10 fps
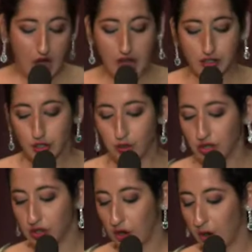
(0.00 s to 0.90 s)
I chose
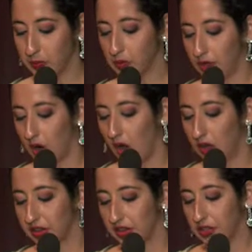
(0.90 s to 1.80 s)
a sculpture
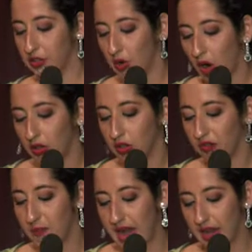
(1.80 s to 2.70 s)
called The Struggle
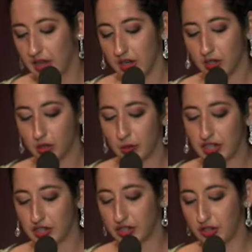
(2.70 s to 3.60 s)
of Man to
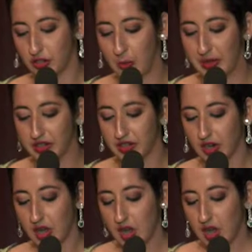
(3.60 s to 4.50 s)
Reach the Summit,
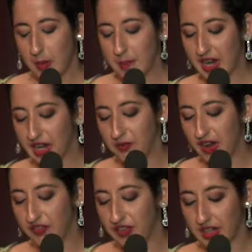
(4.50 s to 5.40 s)
made
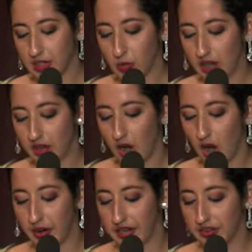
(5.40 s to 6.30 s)
by Venezuelan
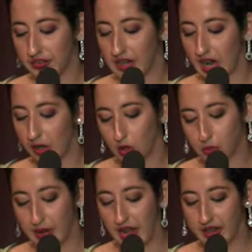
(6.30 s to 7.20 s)
artist Carlos
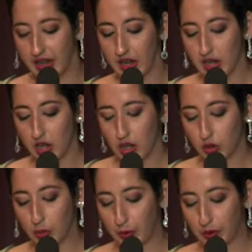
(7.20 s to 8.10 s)
Prada
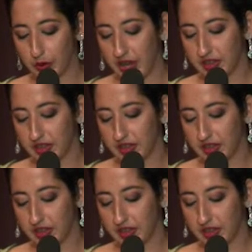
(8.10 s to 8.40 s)
to portray